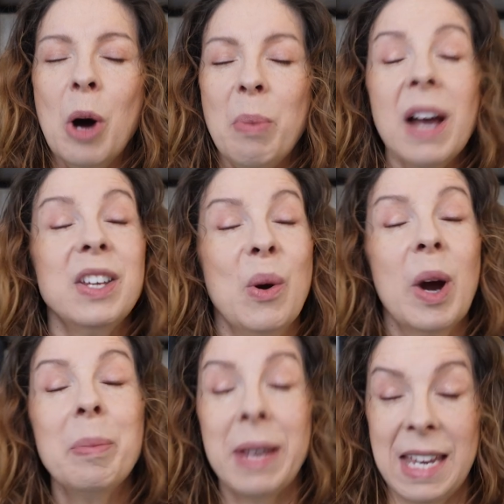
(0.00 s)
but
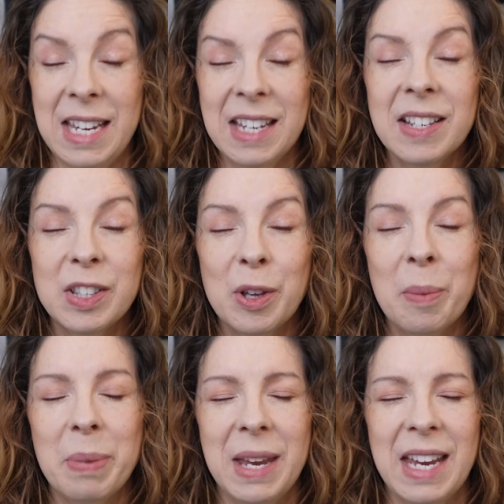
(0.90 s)
your peace,
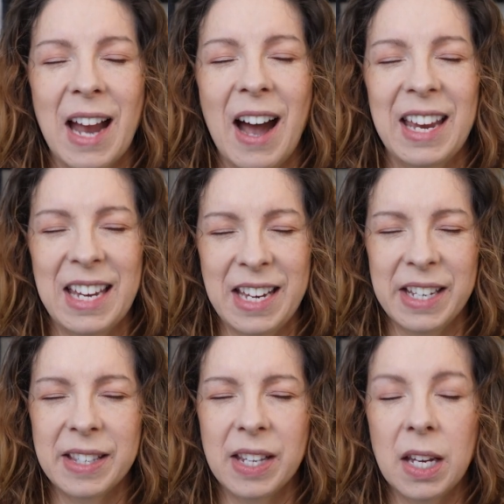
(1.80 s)

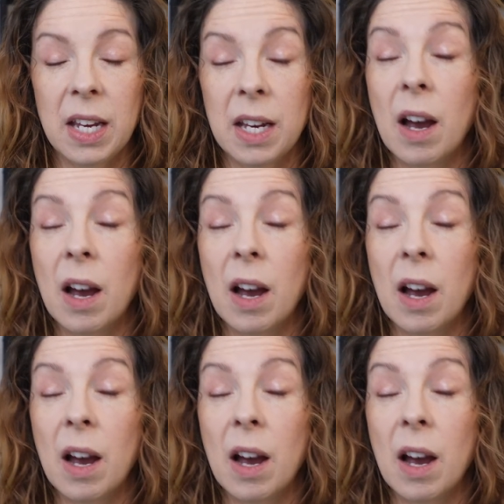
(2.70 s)
P-I-E-C-E,